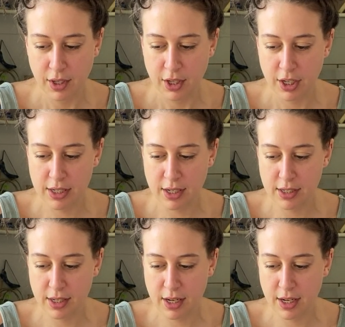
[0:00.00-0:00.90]
Jessica
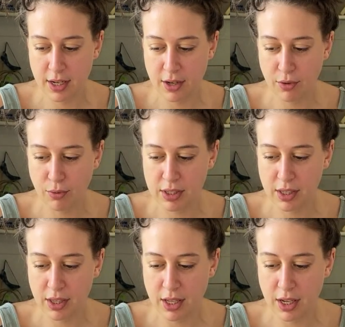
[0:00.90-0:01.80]
said, what's
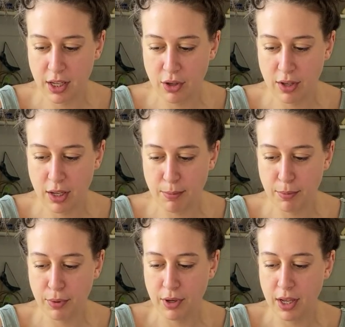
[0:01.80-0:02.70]
the thing you keep
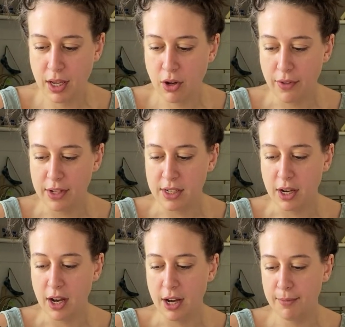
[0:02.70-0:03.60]
putting on the
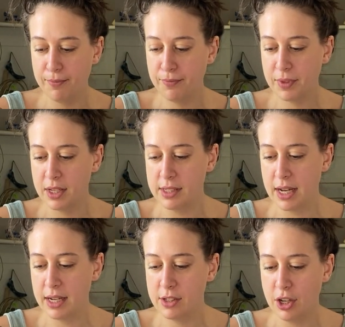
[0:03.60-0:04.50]
top? Is
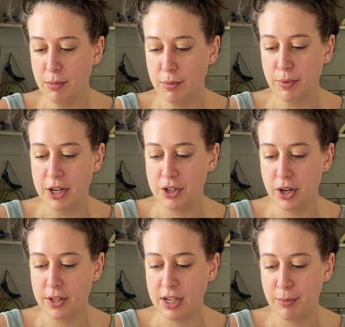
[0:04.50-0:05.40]
that so you can put pressure
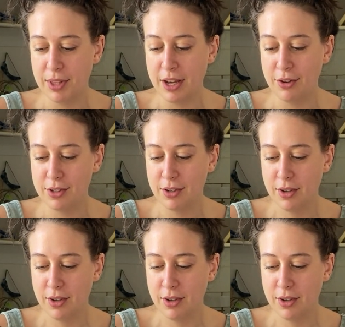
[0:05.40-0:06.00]
on the top without